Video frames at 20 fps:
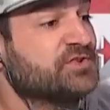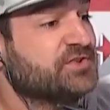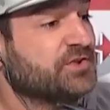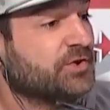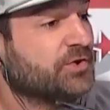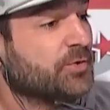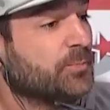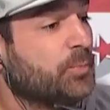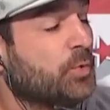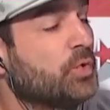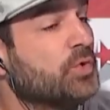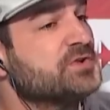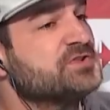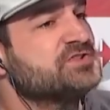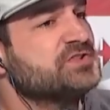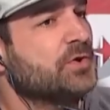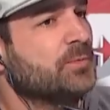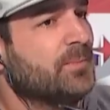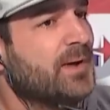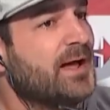were still on the board,
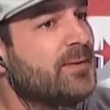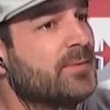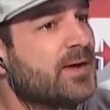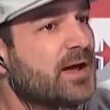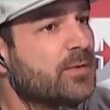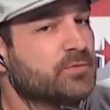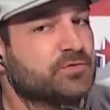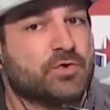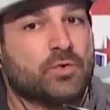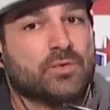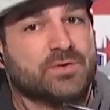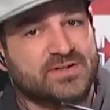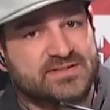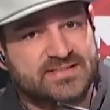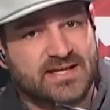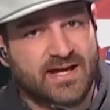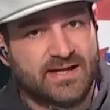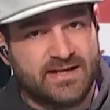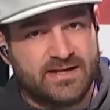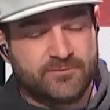so my mind was going to
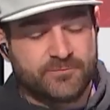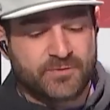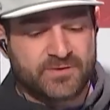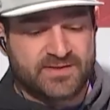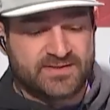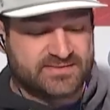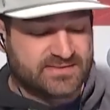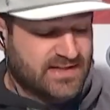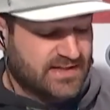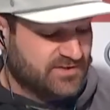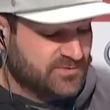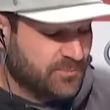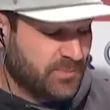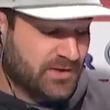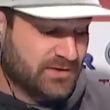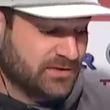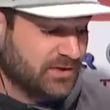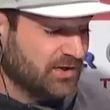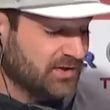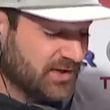tight end for the Saints.
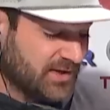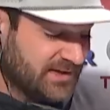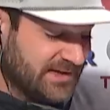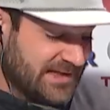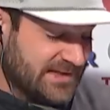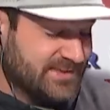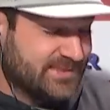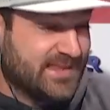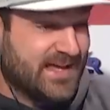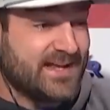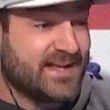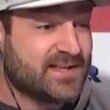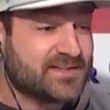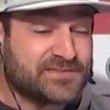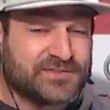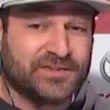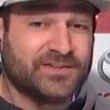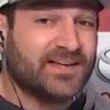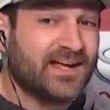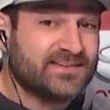But look, again, they
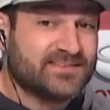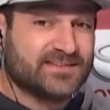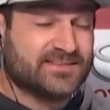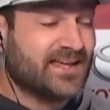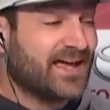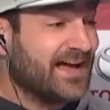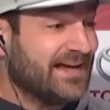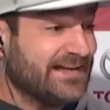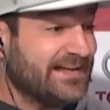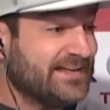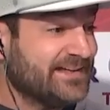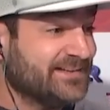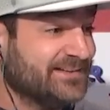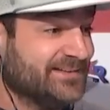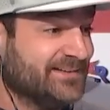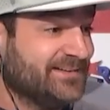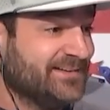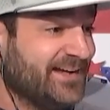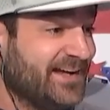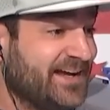didn't select a tight
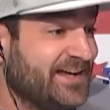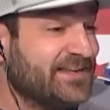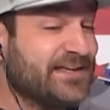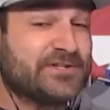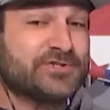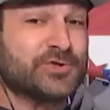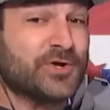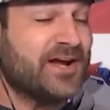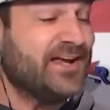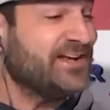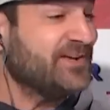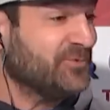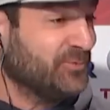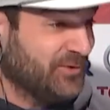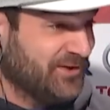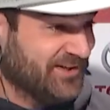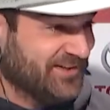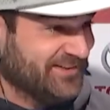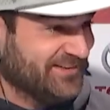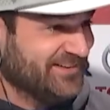end, and they traded
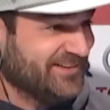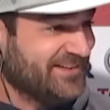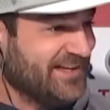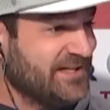one.